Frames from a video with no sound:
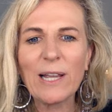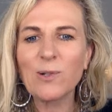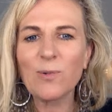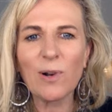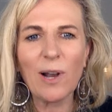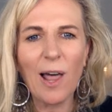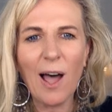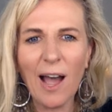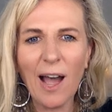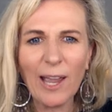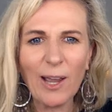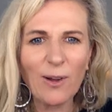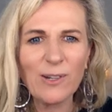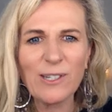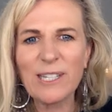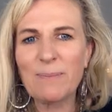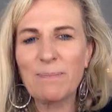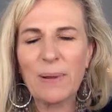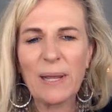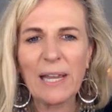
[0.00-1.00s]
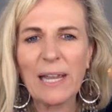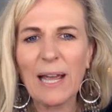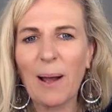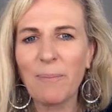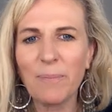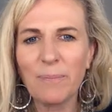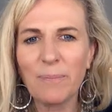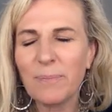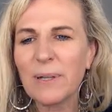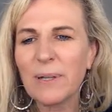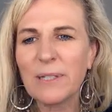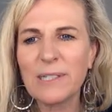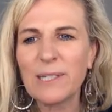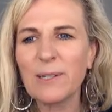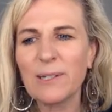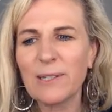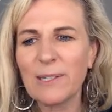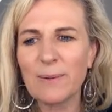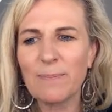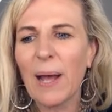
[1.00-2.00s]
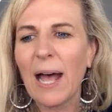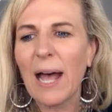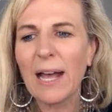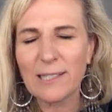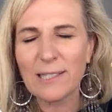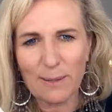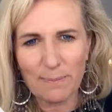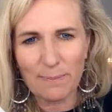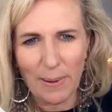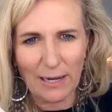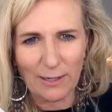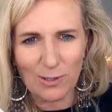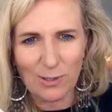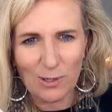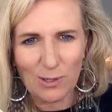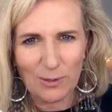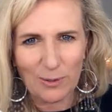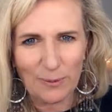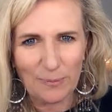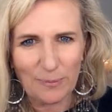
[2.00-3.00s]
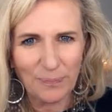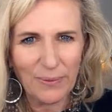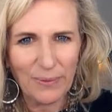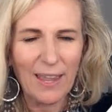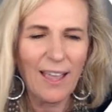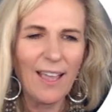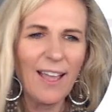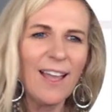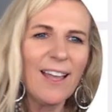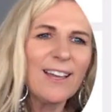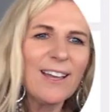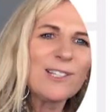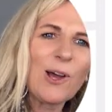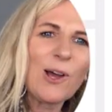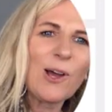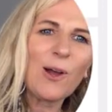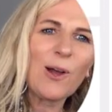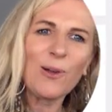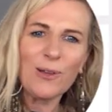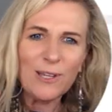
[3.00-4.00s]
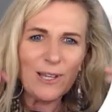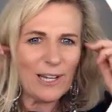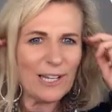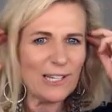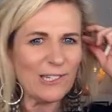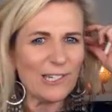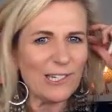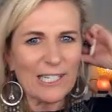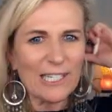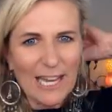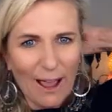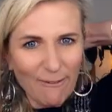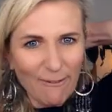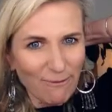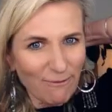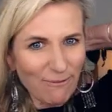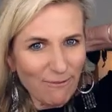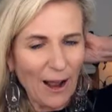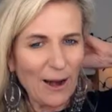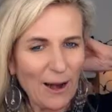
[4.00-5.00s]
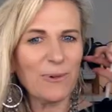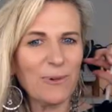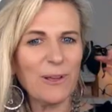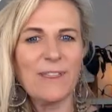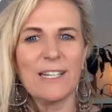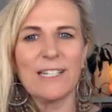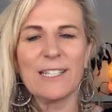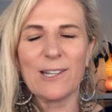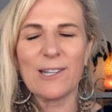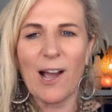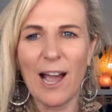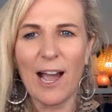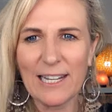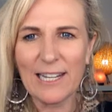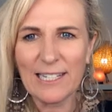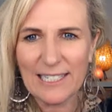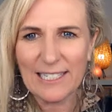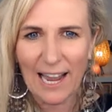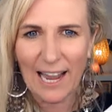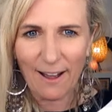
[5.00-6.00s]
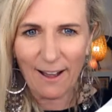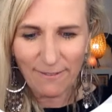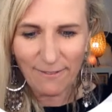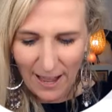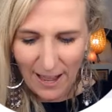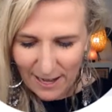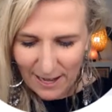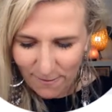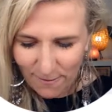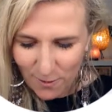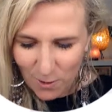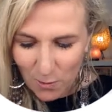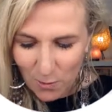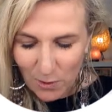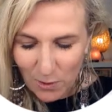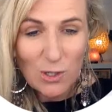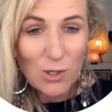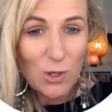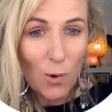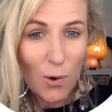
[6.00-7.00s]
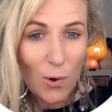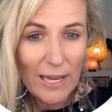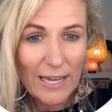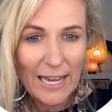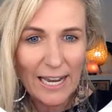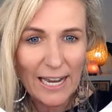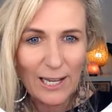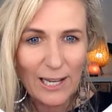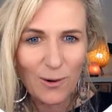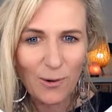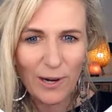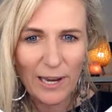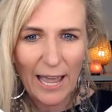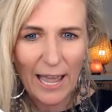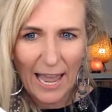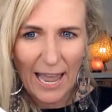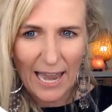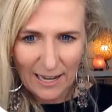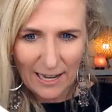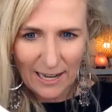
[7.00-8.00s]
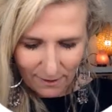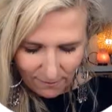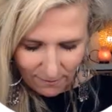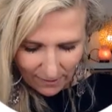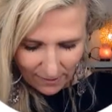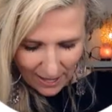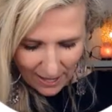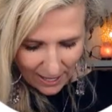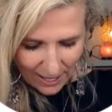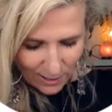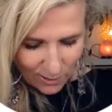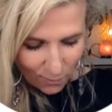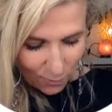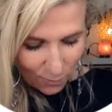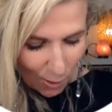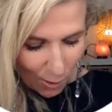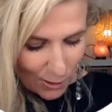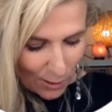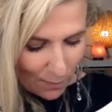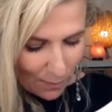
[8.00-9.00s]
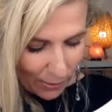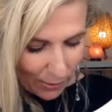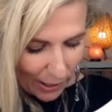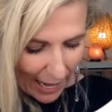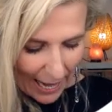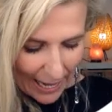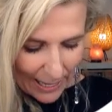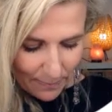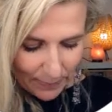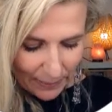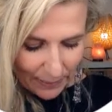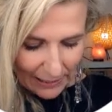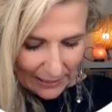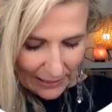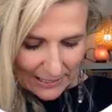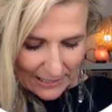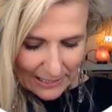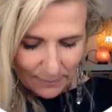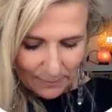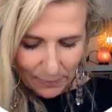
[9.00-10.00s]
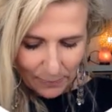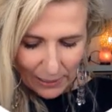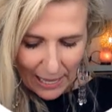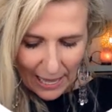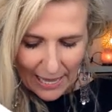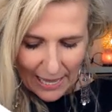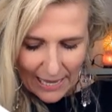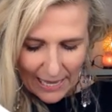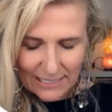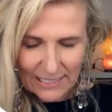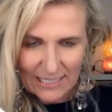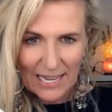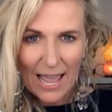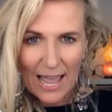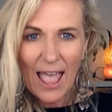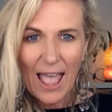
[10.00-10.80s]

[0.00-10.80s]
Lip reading: rely on to pick up, to pass the buck to. So you can just have fun with this kind of stuff. And if you enjoy getting creative, you've got your brand pillars in place.